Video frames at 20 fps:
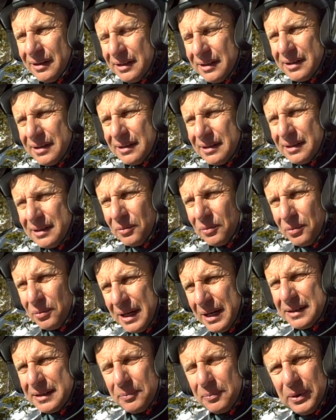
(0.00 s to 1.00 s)
This is a
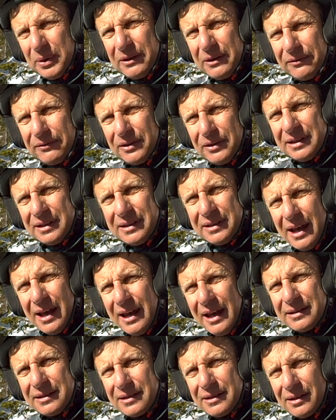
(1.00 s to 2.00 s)
recipe for
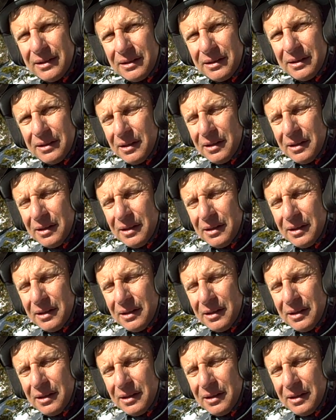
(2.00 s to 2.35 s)
disaster.